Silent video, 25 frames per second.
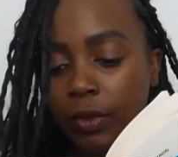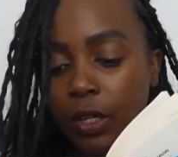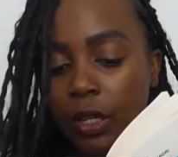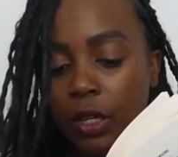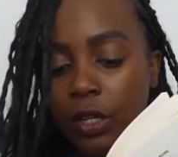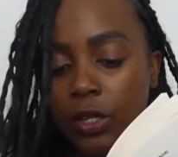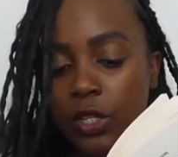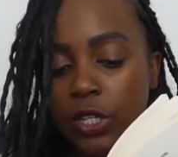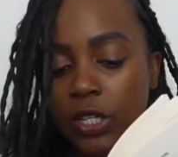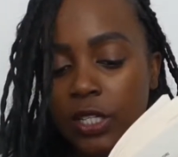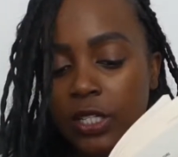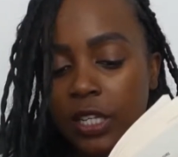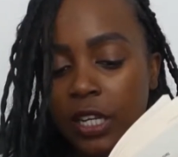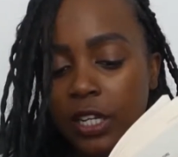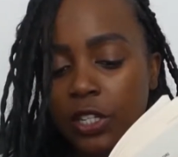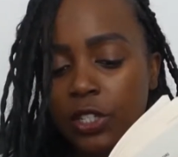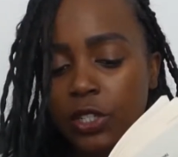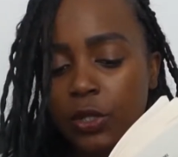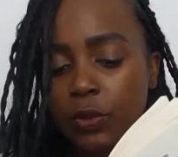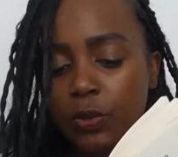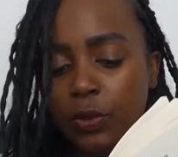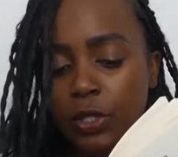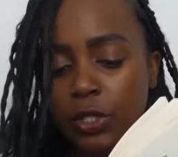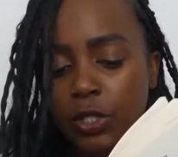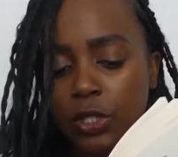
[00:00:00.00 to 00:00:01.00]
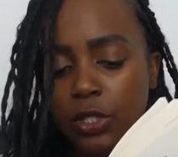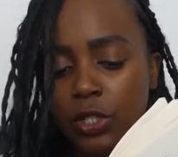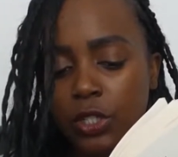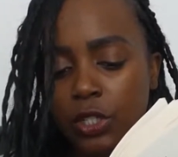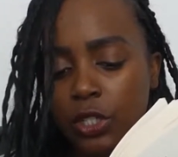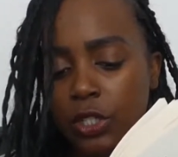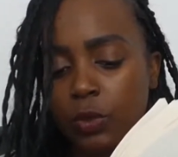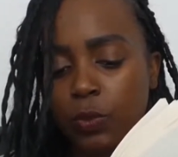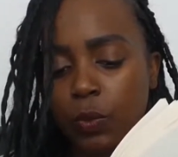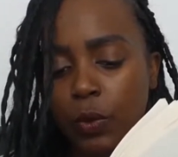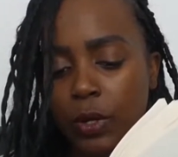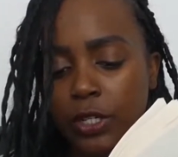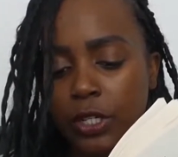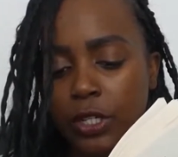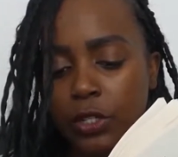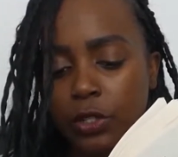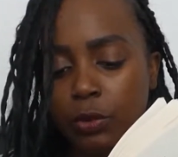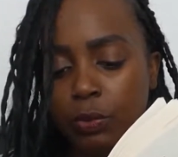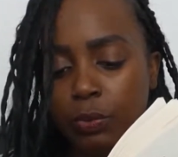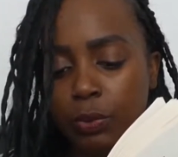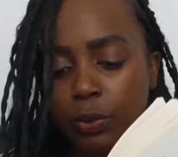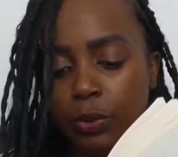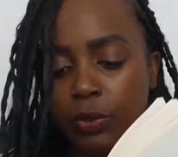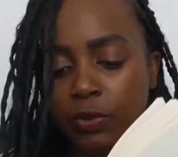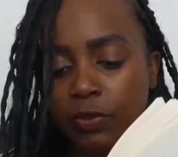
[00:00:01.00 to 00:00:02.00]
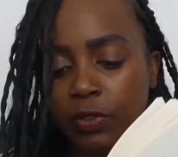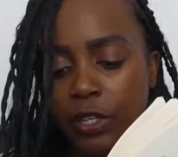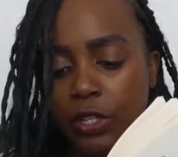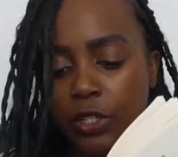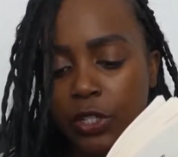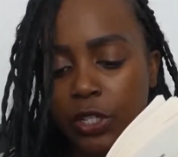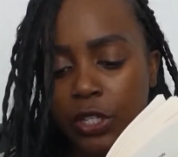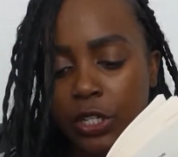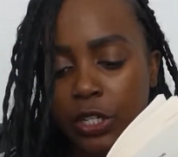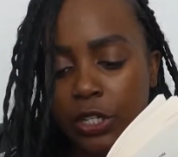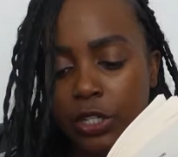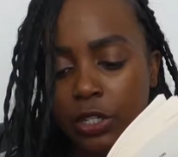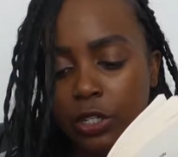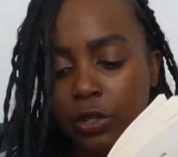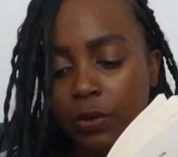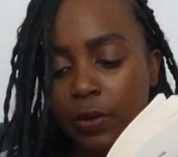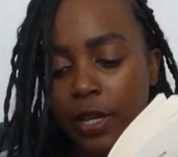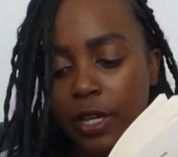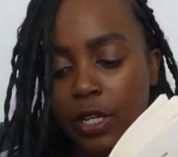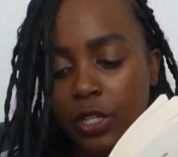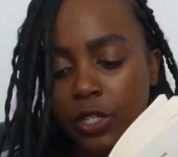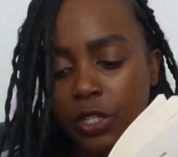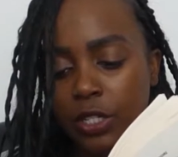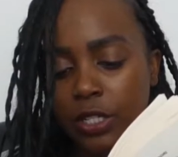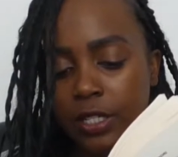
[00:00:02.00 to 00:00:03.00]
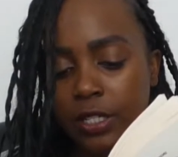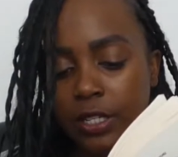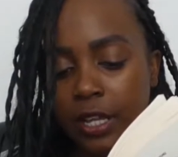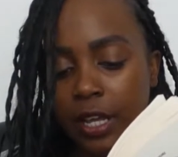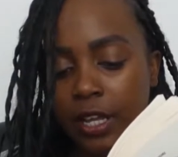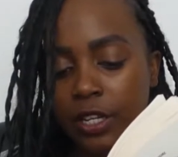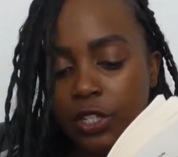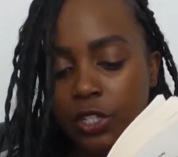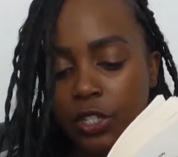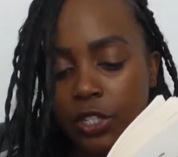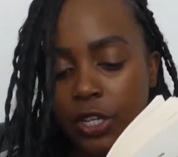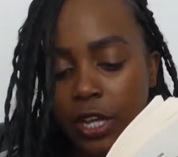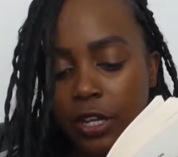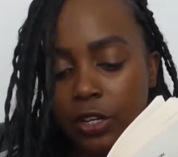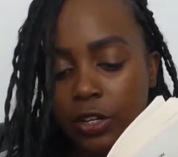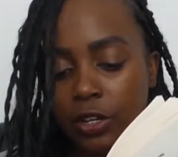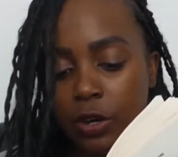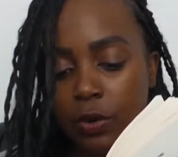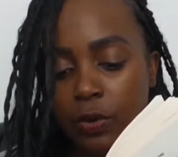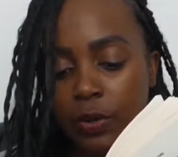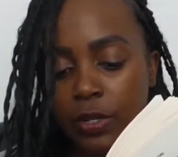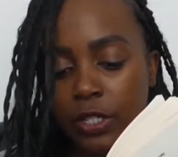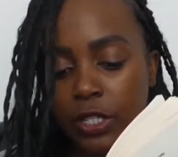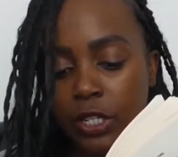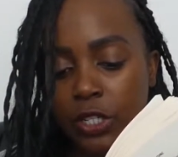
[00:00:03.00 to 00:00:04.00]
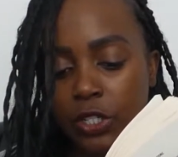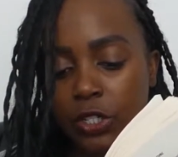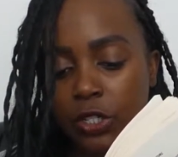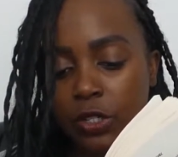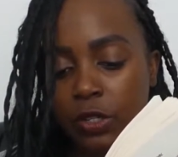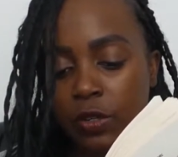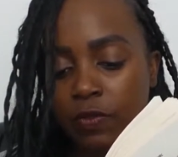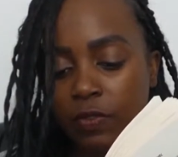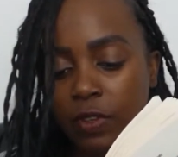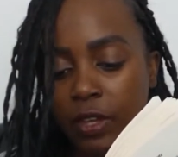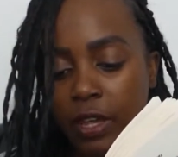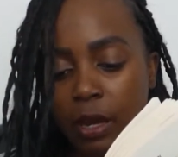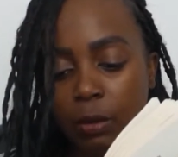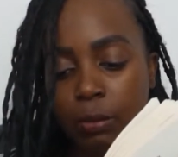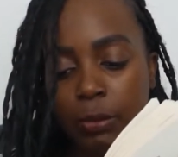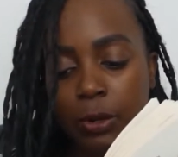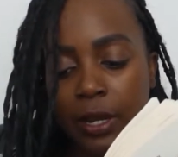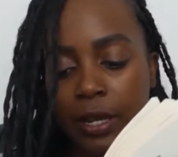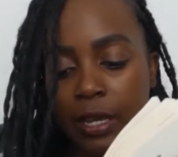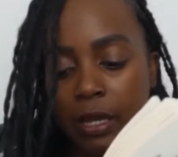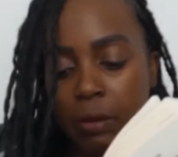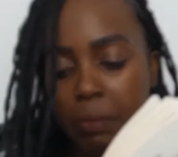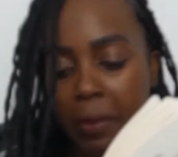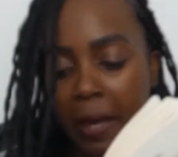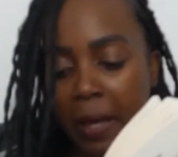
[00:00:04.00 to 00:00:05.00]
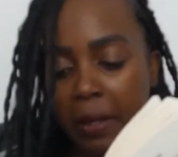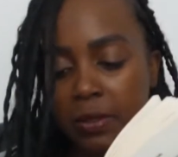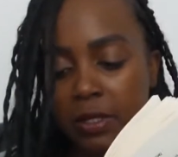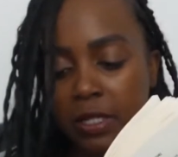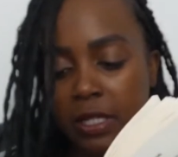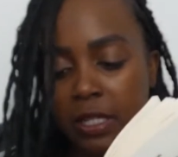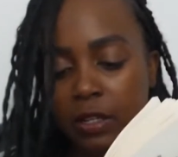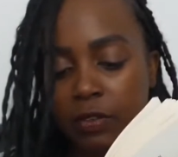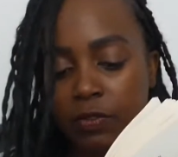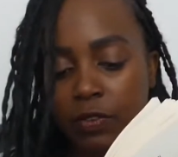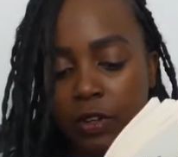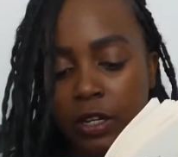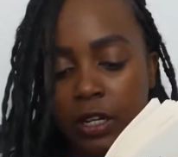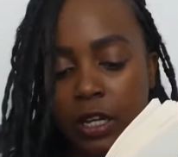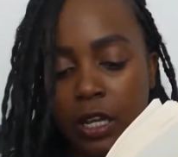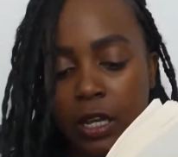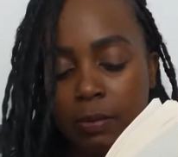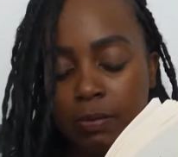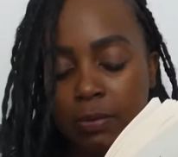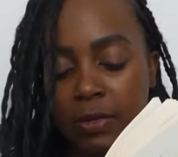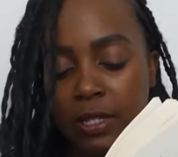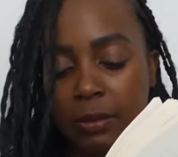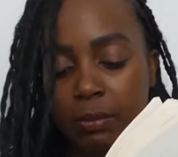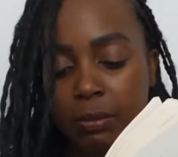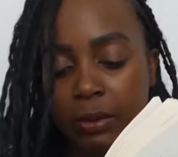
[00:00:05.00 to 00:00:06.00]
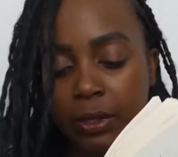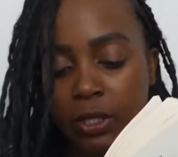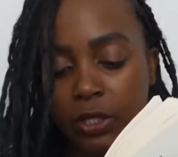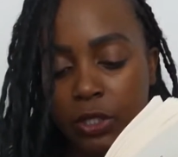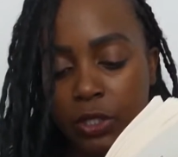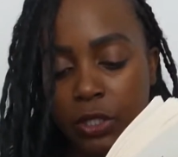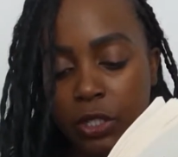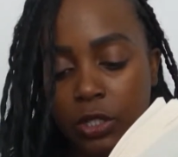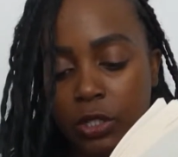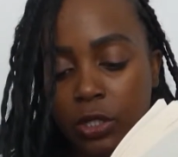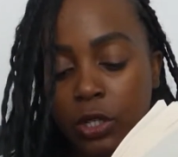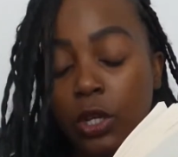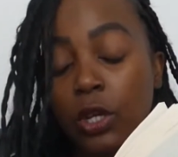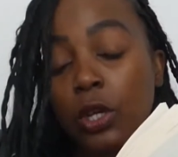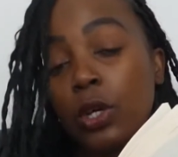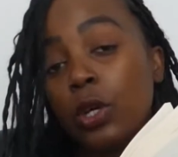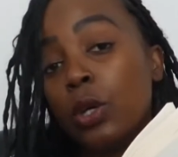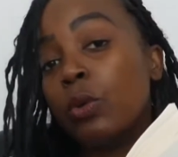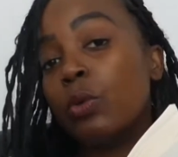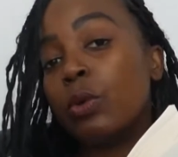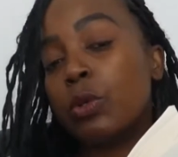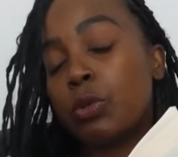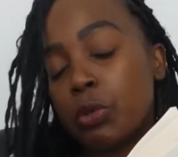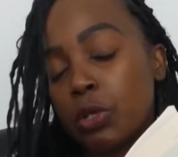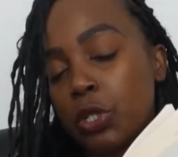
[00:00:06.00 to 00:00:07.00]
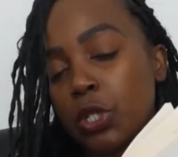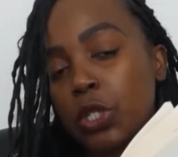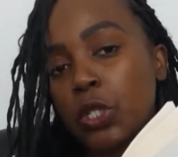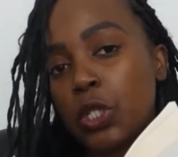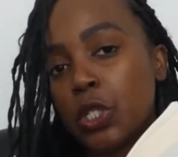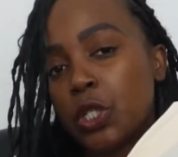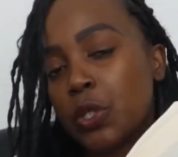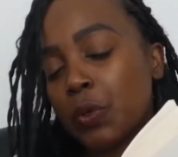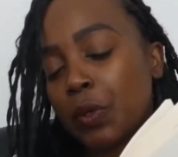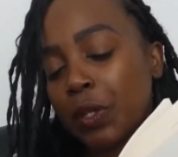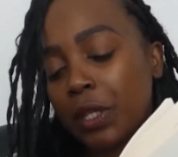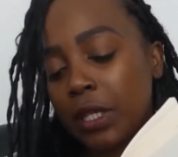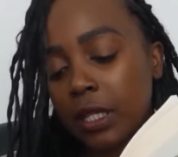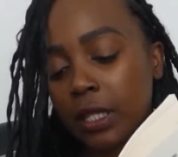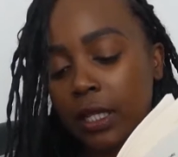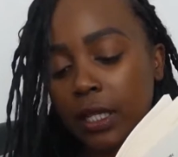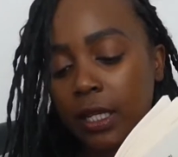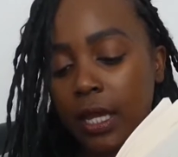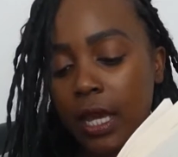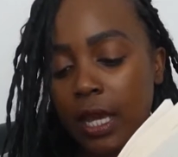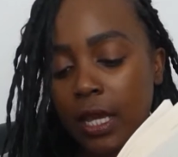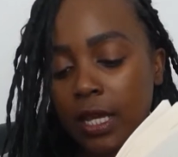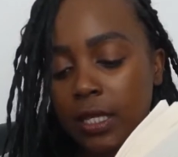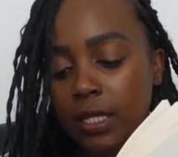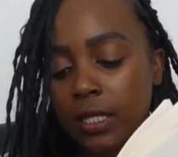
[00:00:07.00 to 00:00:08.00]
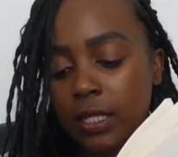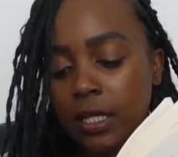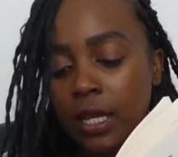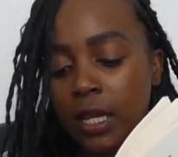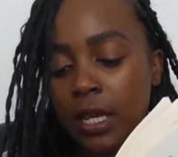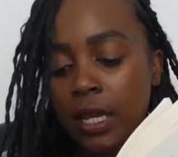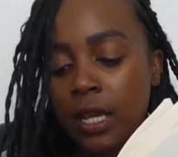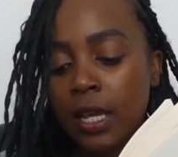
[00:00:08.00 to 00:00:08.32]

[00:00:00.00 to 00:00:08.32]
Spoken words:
She said she just wanted to prove that she could do it. She said she had no intention of yammering and bouncing in front of empty bleachers, which was usually the case.